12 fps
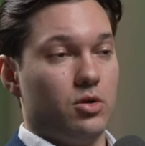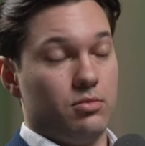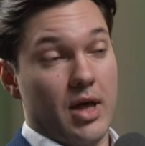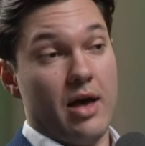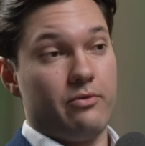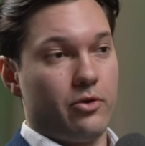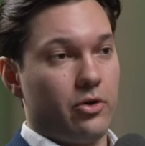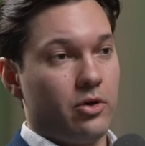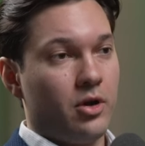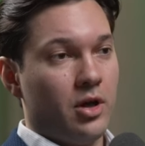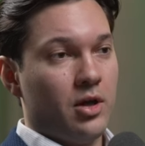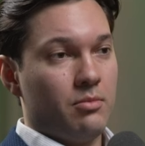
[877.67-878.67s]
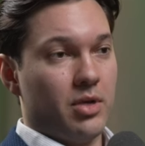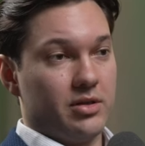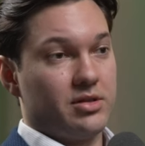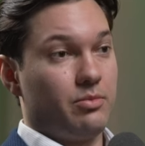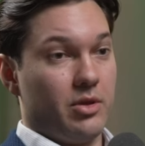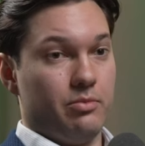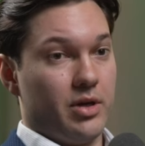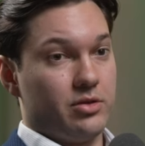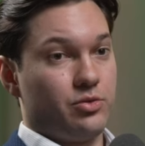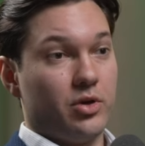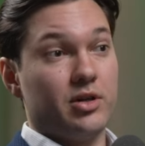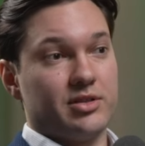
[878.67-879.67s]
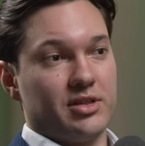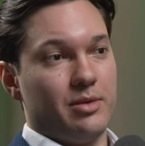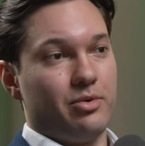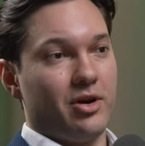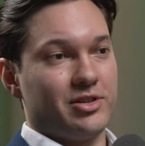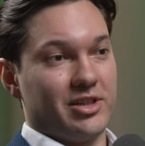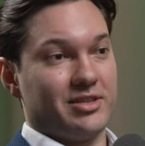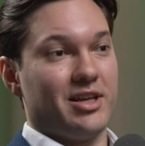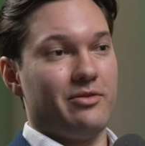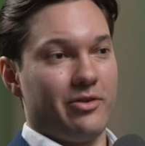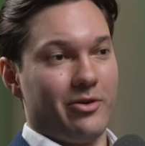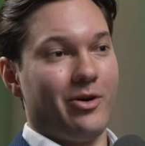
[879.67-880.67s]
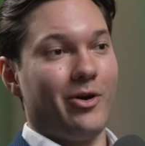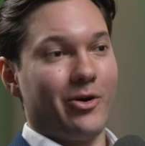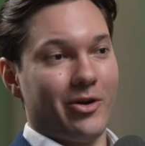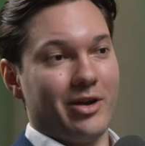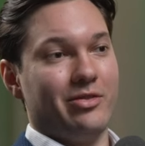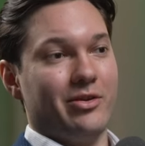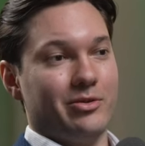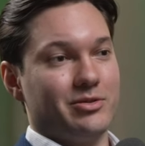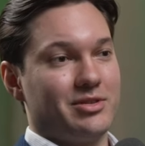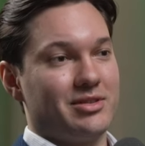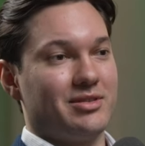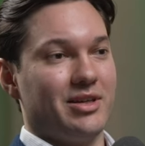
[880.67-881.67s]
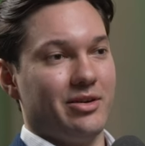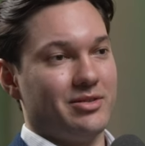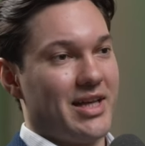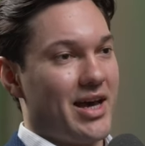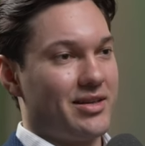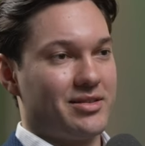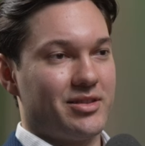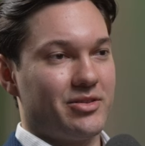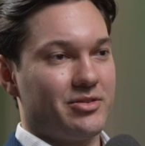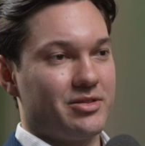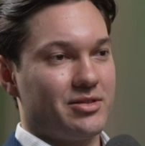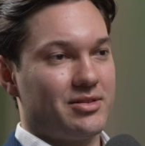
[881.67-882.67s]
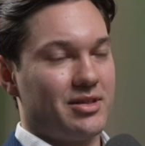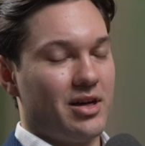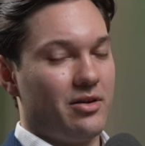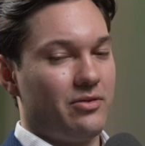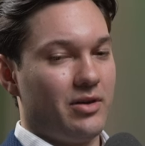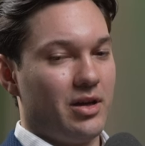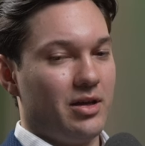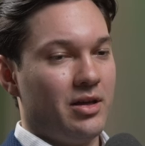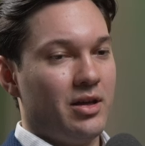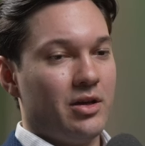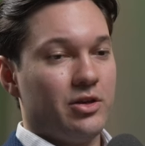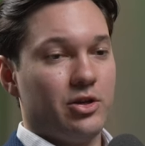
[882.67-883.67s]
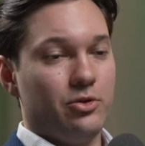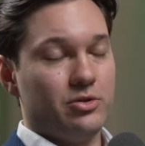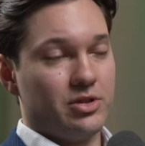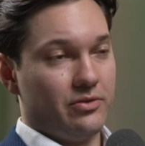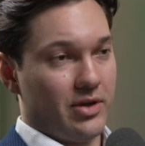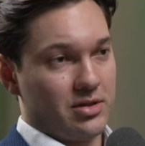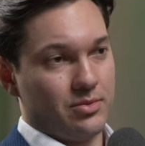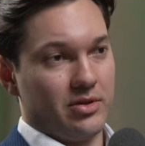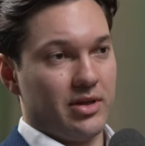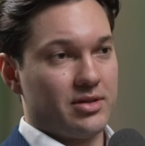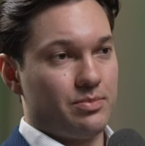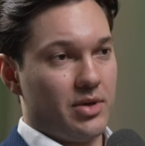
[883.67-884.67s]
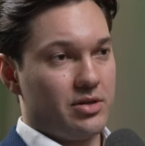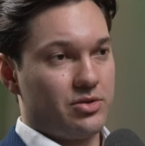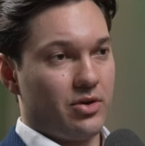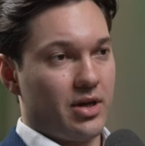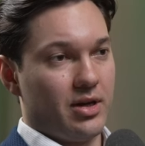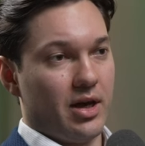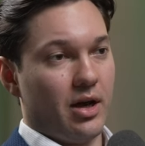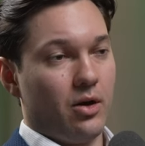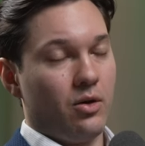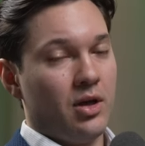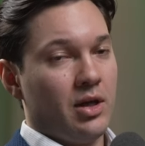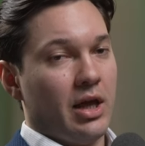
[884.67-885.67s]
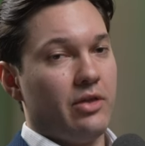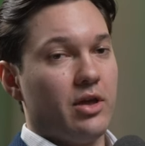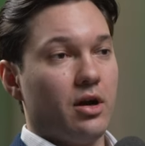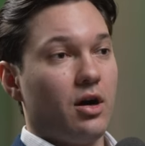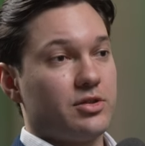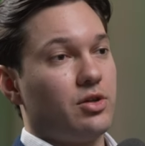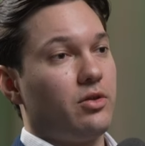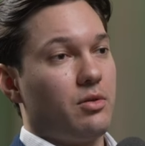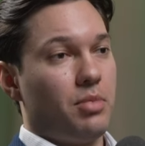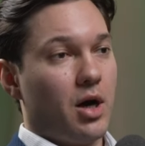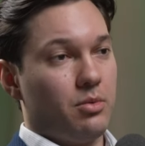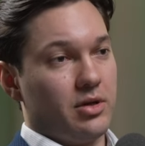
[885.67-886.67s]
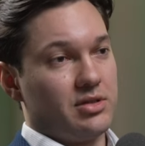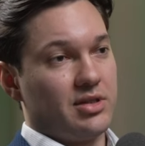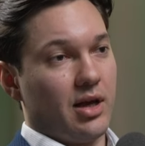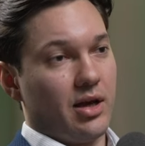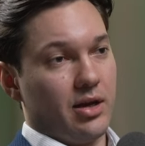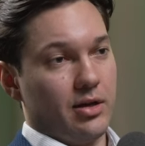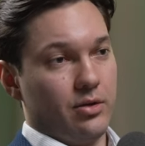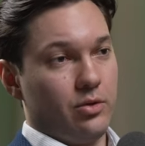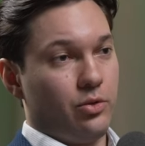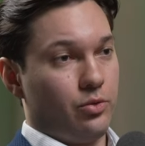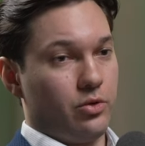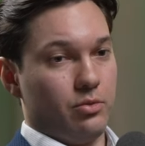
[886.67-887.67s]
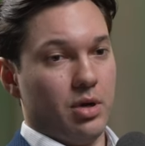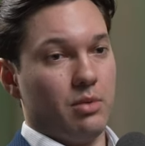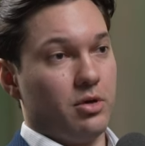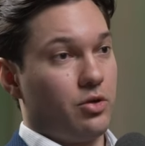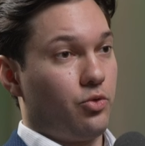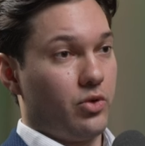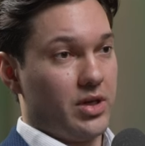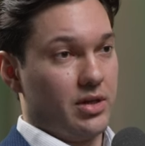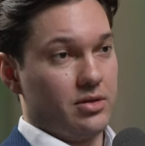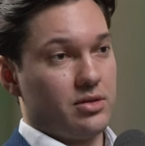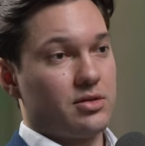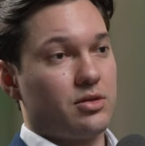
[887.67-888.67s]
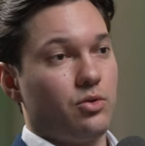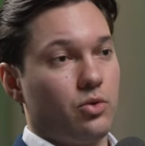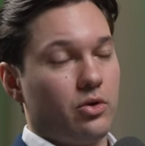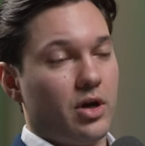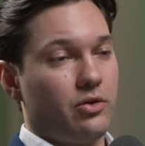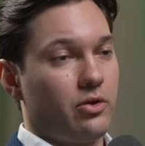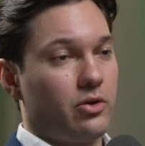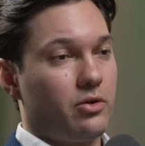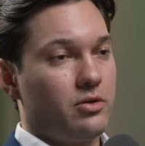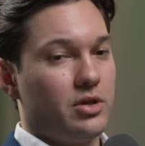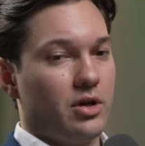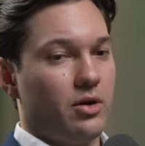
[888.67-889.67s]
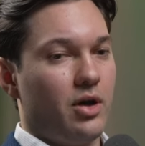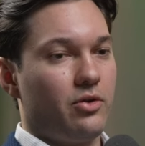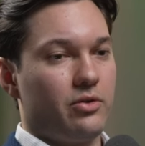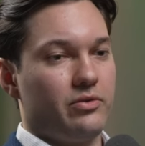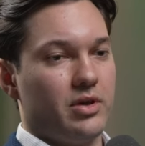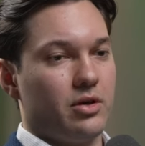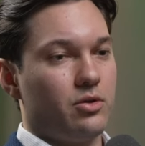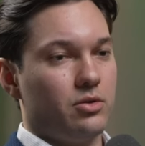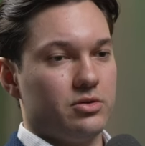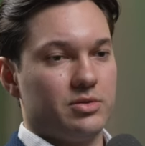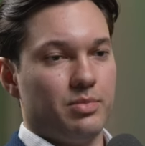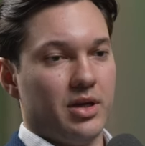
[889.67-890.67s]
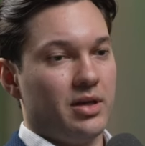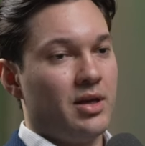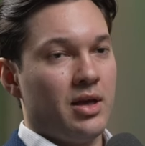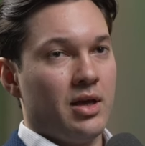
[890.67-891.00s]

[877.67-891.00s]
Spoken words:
ever, but some of the biggest real estate projects ever are in those, data centers and stuff. Huge investment in that space right now. And then also on the public side through public REITs or other vehicles. But